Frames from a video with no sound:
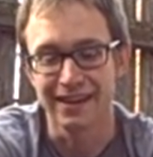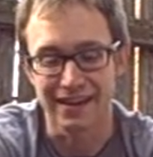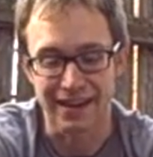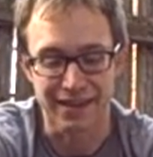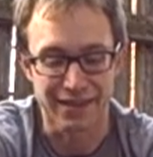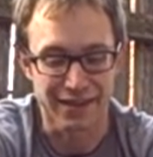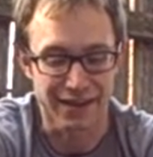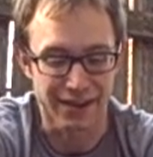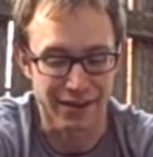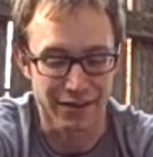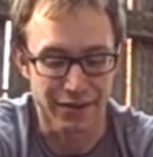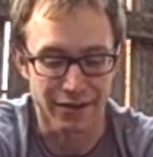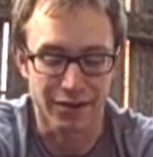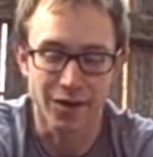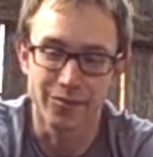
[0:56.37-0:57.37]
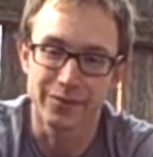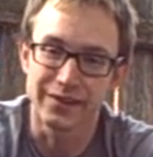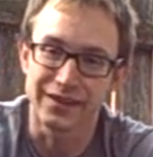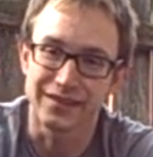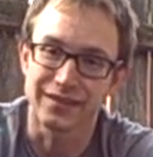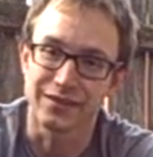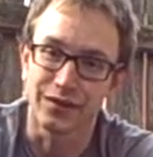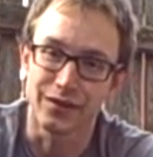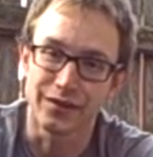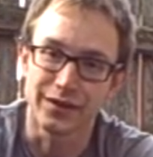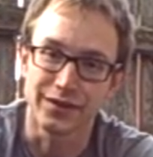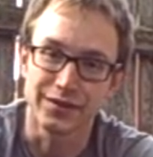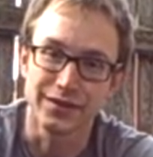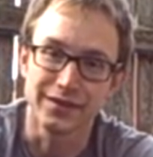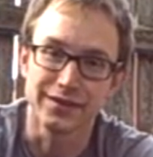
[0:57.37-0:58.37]
and then the company
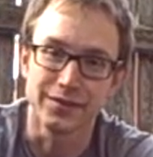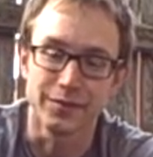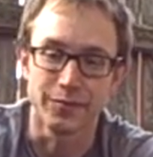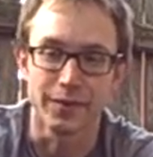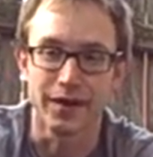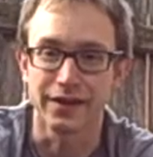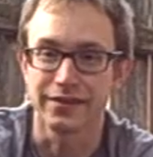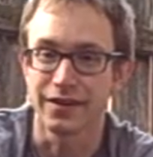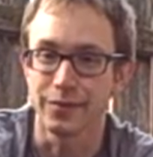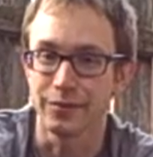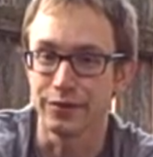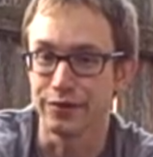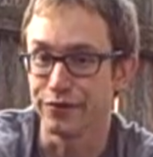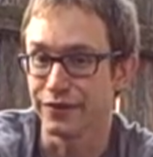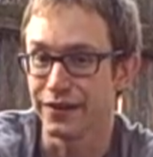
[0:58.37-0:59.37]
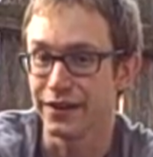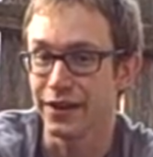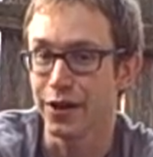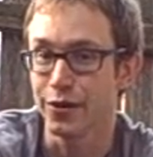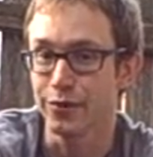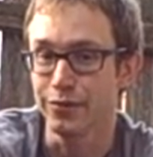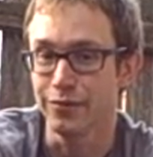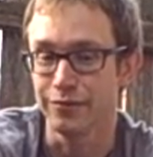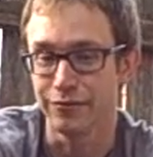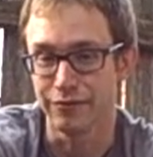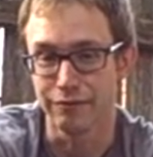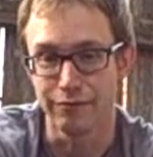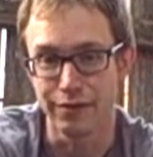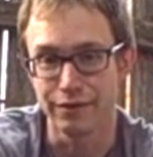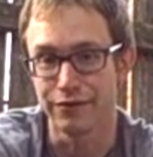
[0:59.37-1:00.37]
saw my tumbler video
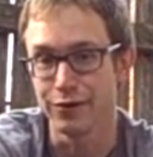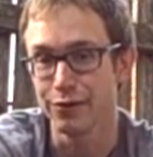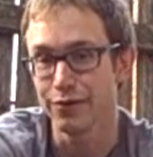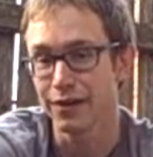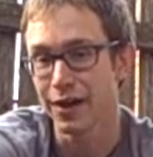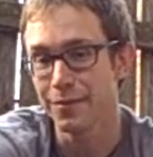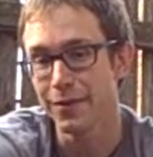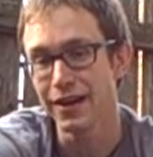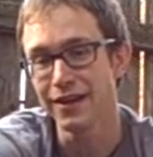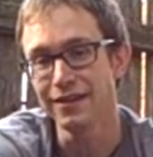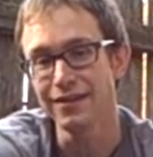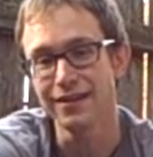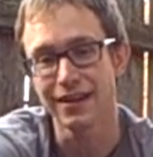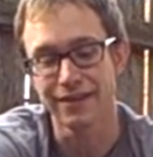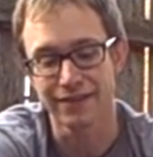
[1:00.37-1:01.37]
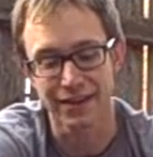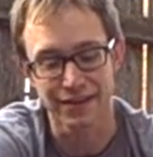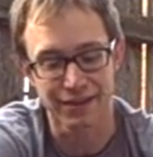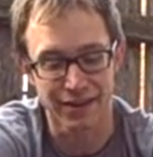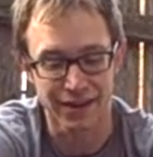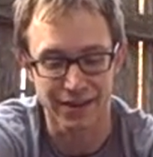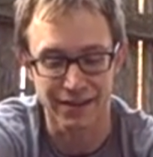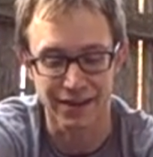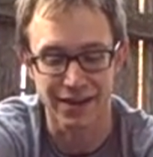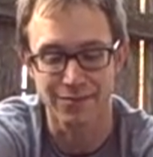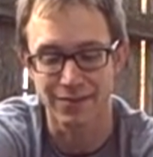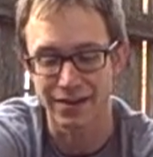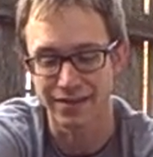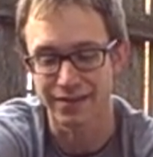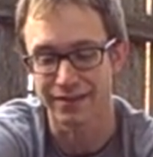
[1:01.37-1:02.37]
review that I made, and then they
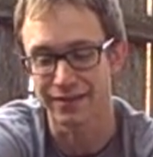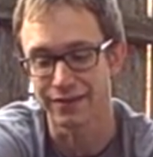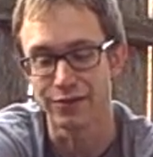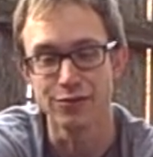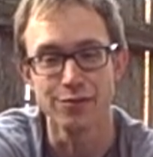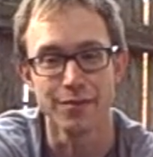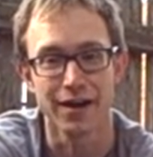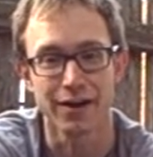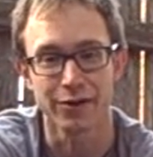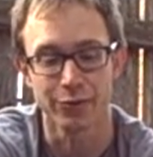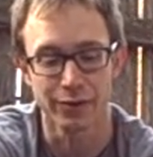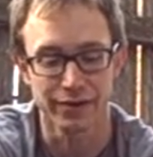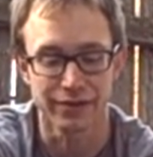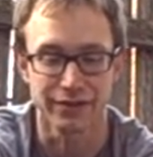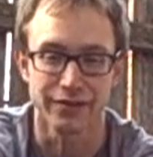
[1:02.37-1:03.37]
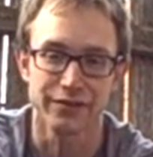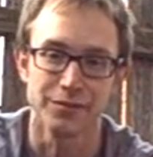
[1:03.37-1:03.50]
gave me this new model which is